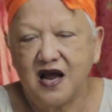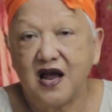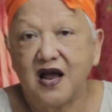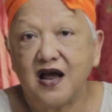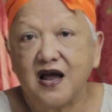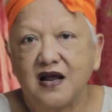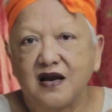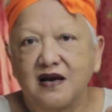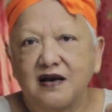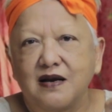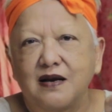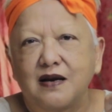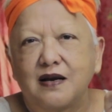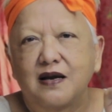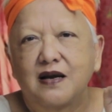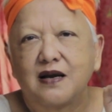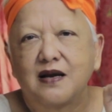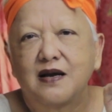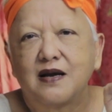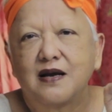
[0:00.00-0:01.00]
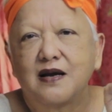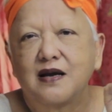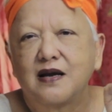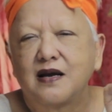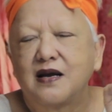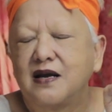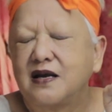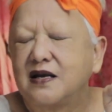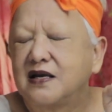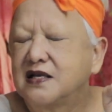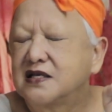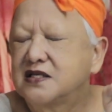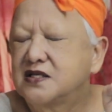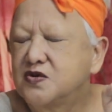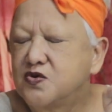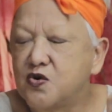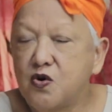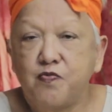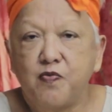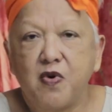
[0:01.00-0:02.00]
And it is
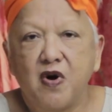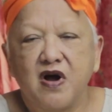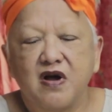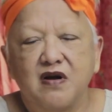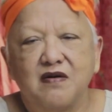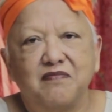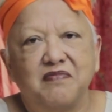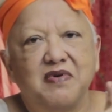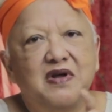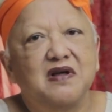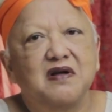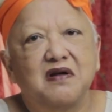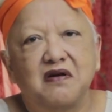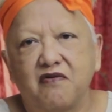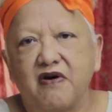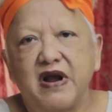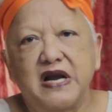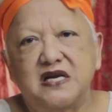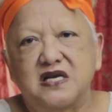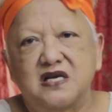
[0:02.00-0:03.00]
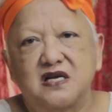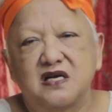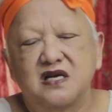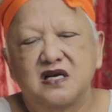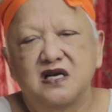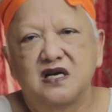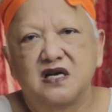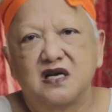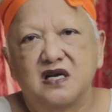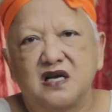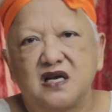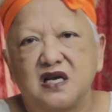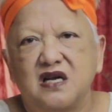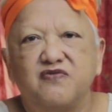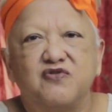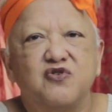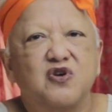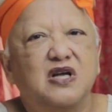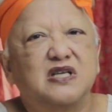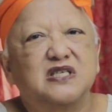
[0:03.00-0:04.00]
no point being great
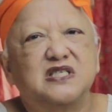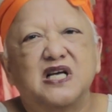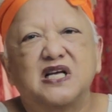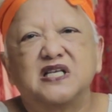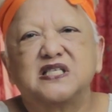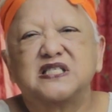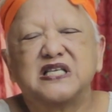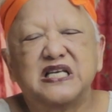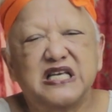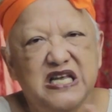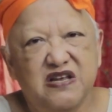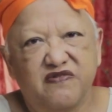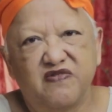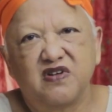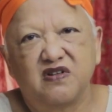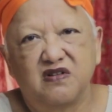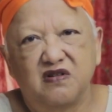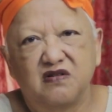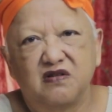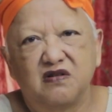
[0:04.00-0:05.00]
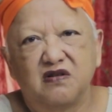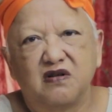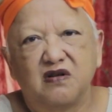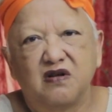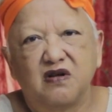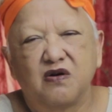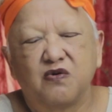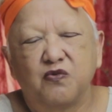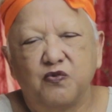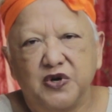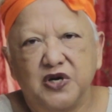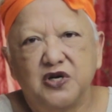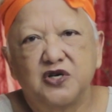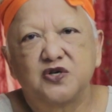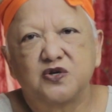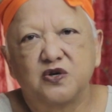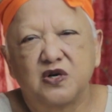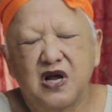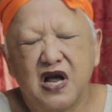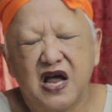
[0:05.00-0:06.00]
if you are just evil. We
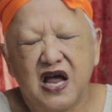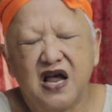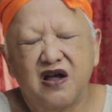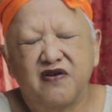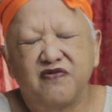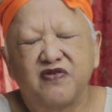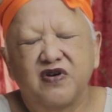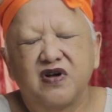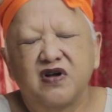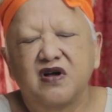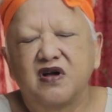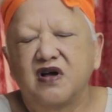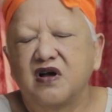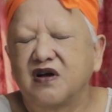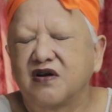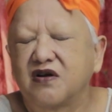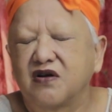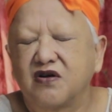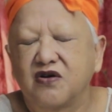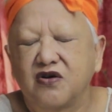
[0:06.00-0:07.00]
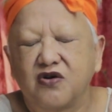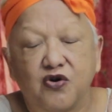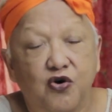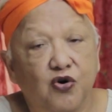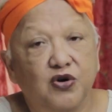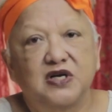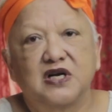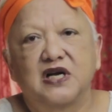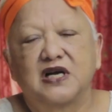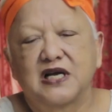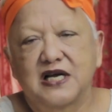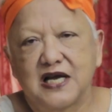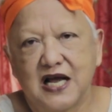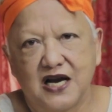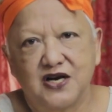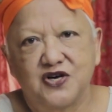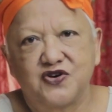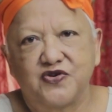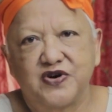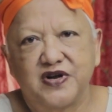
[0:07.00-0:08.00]
should have a good
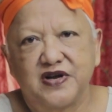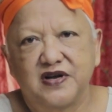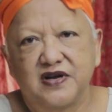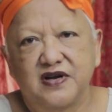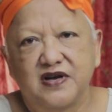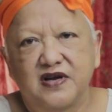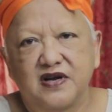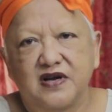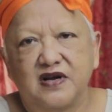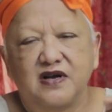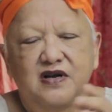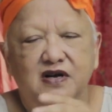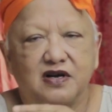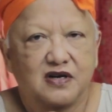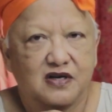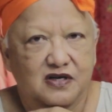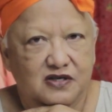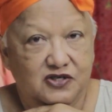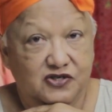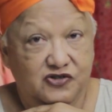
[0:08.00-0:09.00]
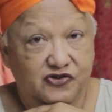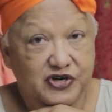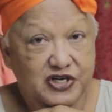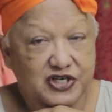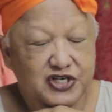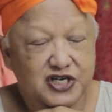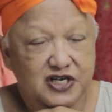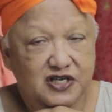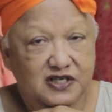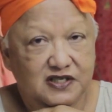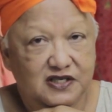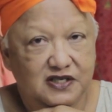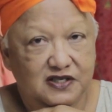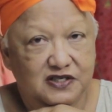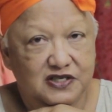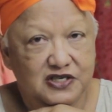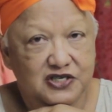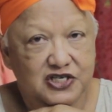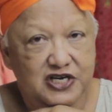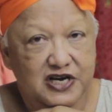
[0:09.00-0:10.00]
country. 3 cheers,
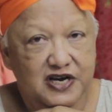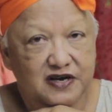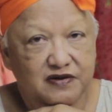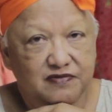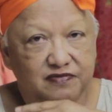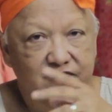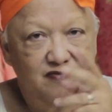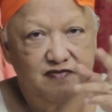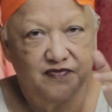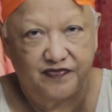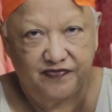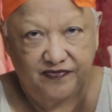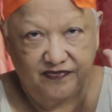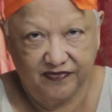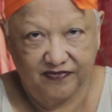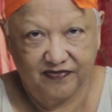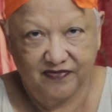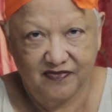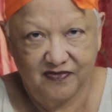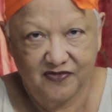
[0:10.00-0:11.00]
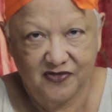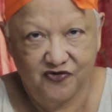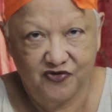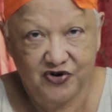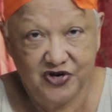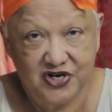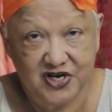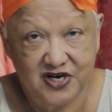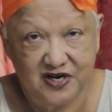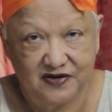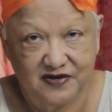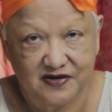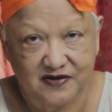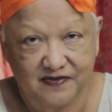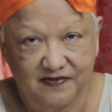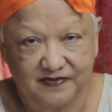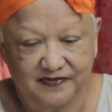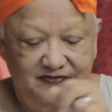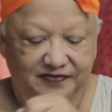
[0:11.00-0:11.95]
CJ. 3 cheers.